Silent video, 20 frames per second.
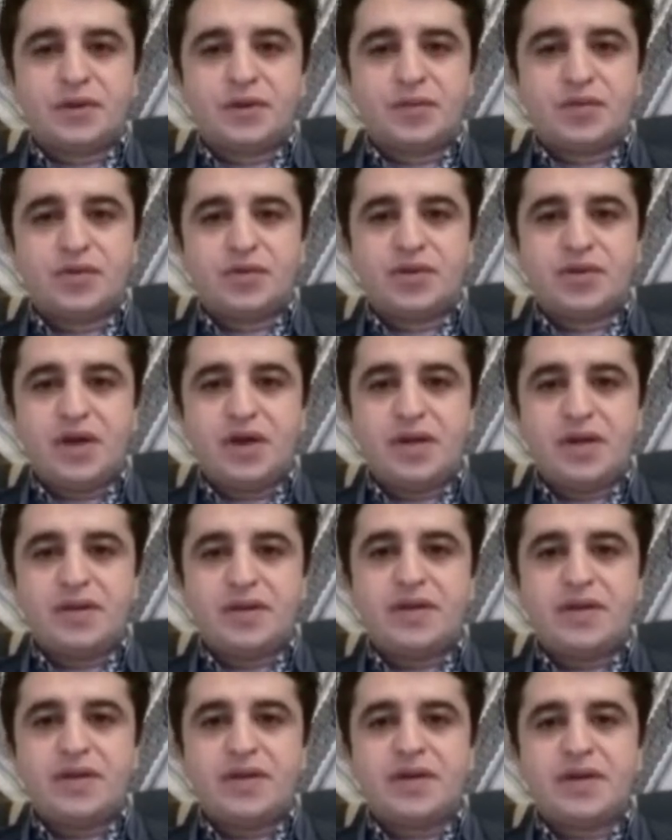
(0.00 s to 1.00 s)

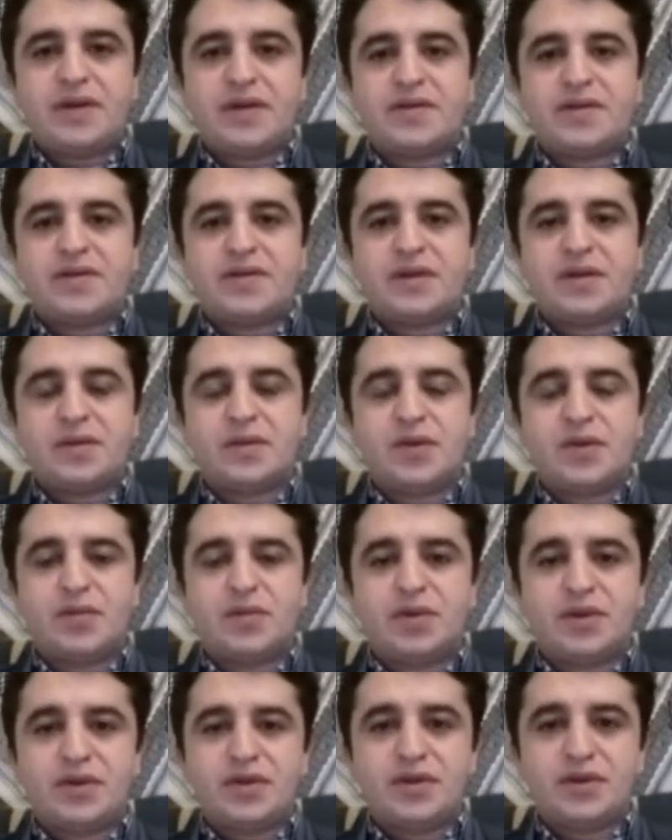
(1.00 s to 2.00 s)
brutality against
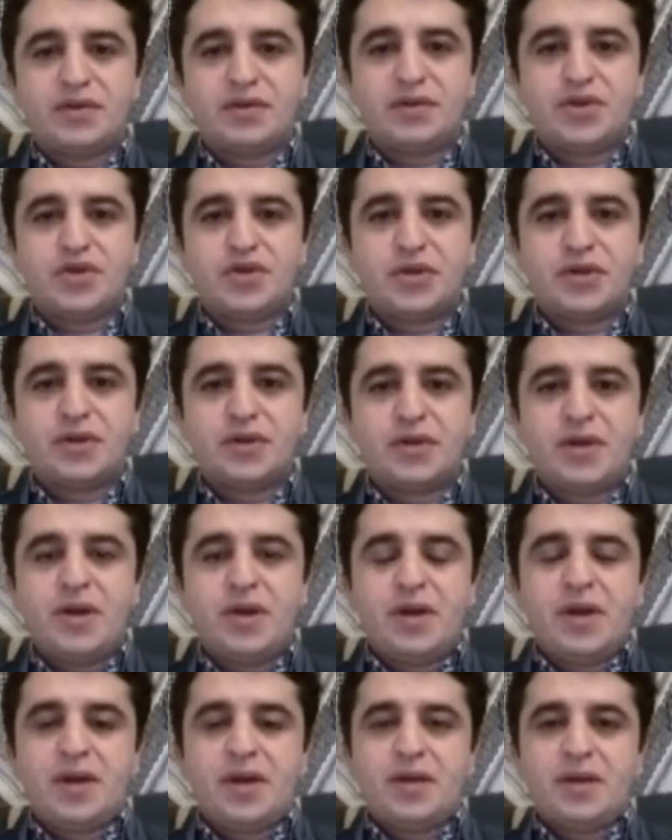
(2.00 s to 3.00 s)
people in the region,
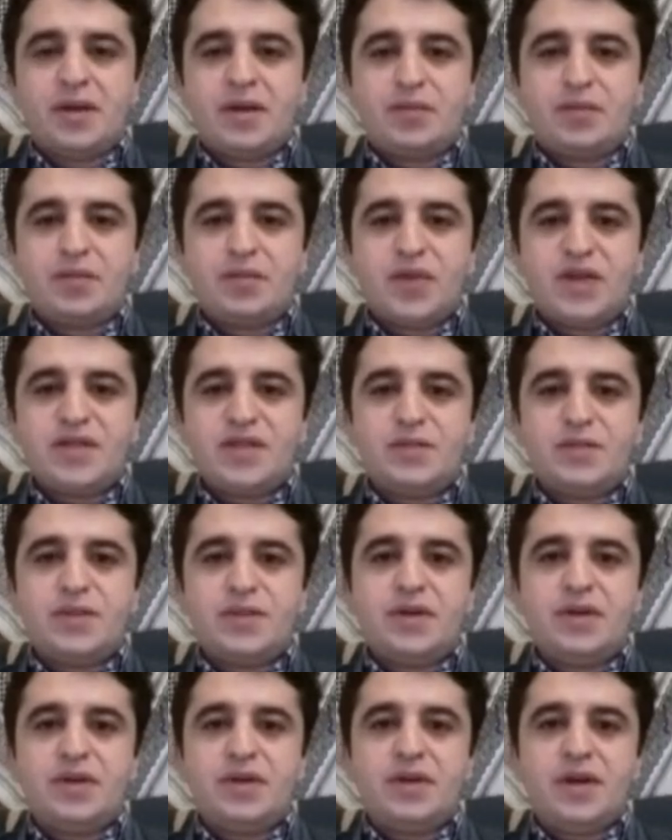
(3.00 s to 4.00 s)
there must
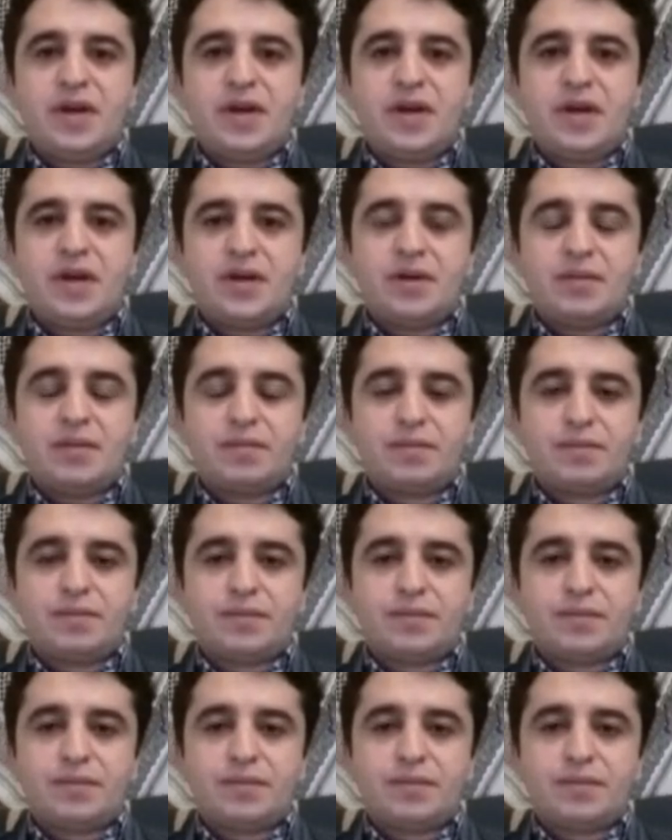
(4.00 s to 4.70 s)
be a